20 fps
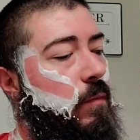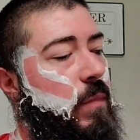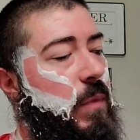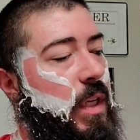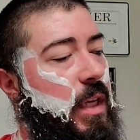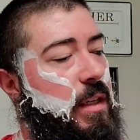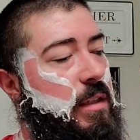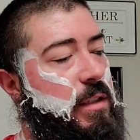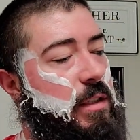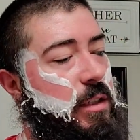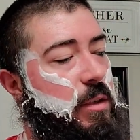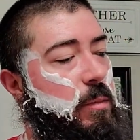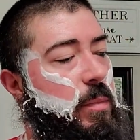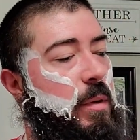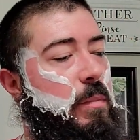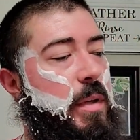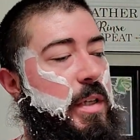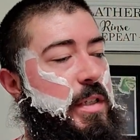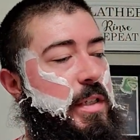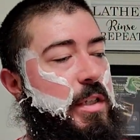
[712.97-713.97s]
I was a little bit
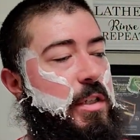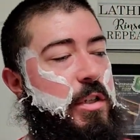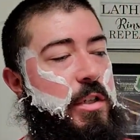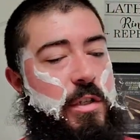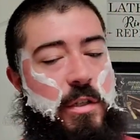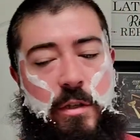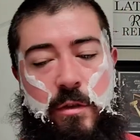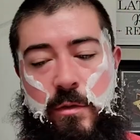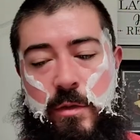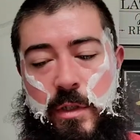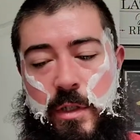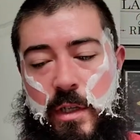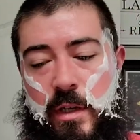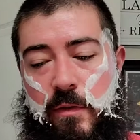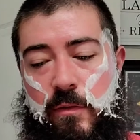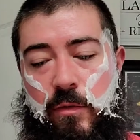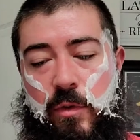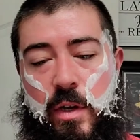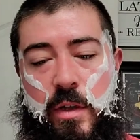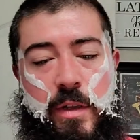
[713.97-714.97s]
busy just doing
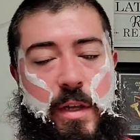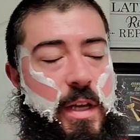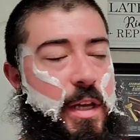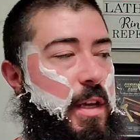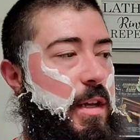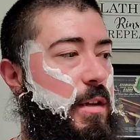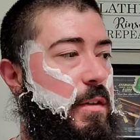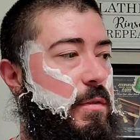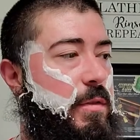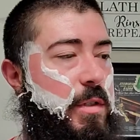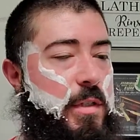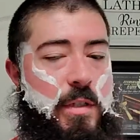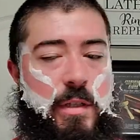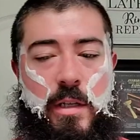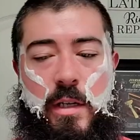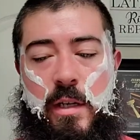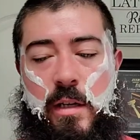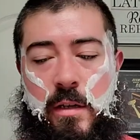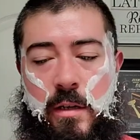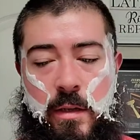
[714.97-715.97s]
stuff around the house, and
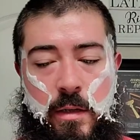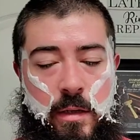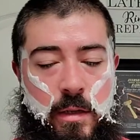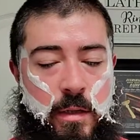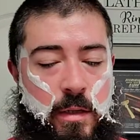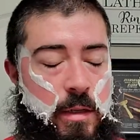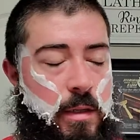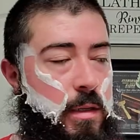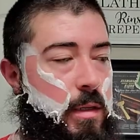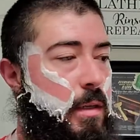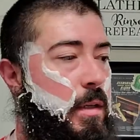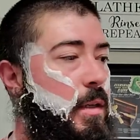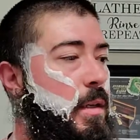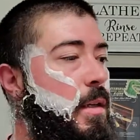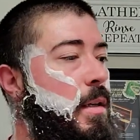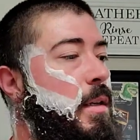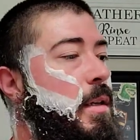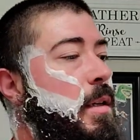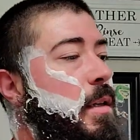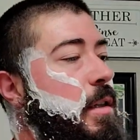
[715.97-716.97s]
then
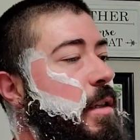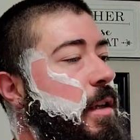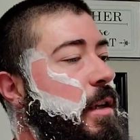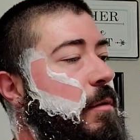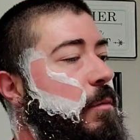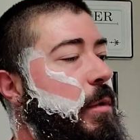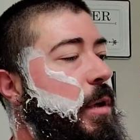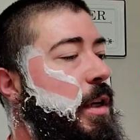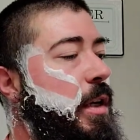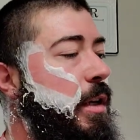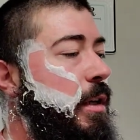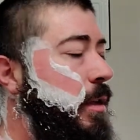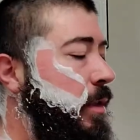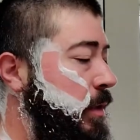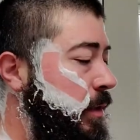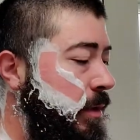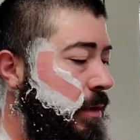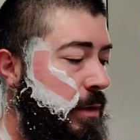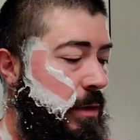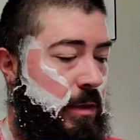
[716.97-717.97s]
then we uh,
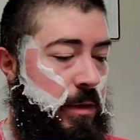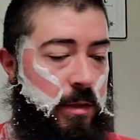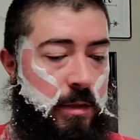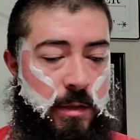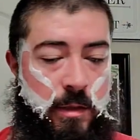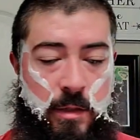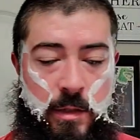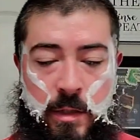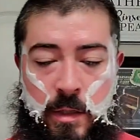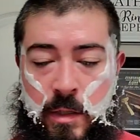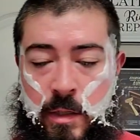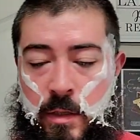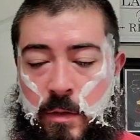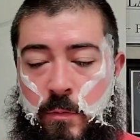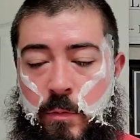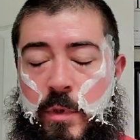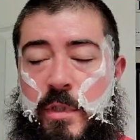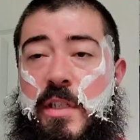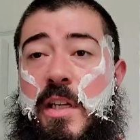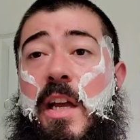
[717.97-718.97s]

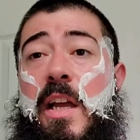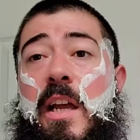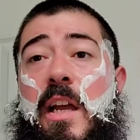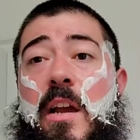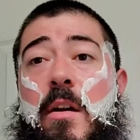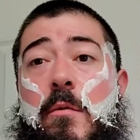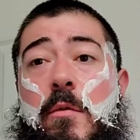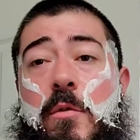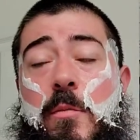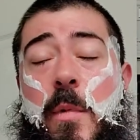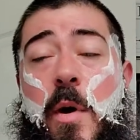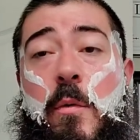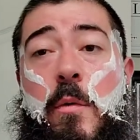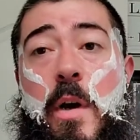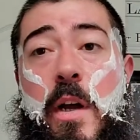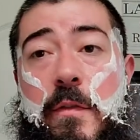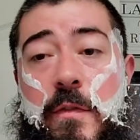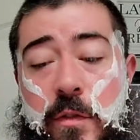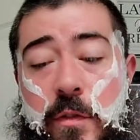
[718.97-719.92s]
went to hang out with my wife's